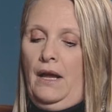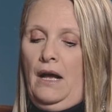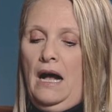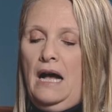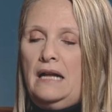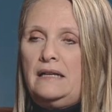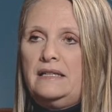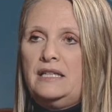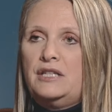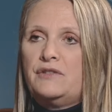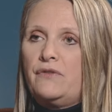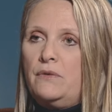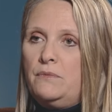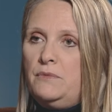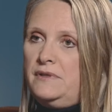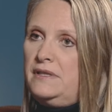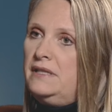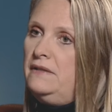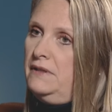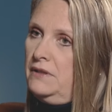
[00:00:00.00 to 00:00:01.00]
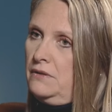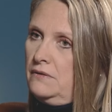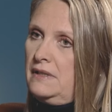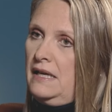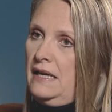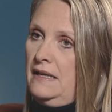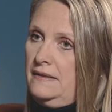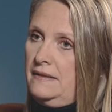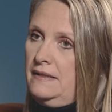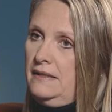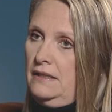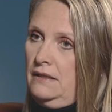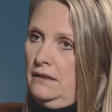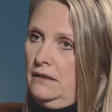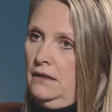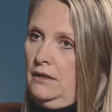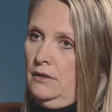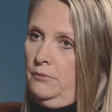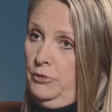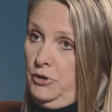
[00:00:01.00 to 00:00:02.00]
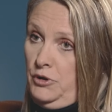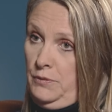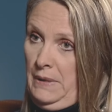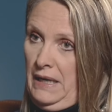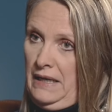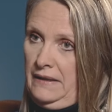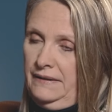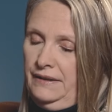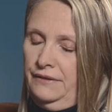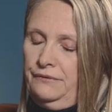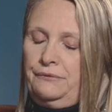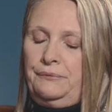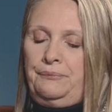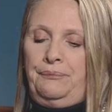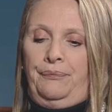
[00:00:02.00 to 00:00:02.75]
at least from a civil society perspective.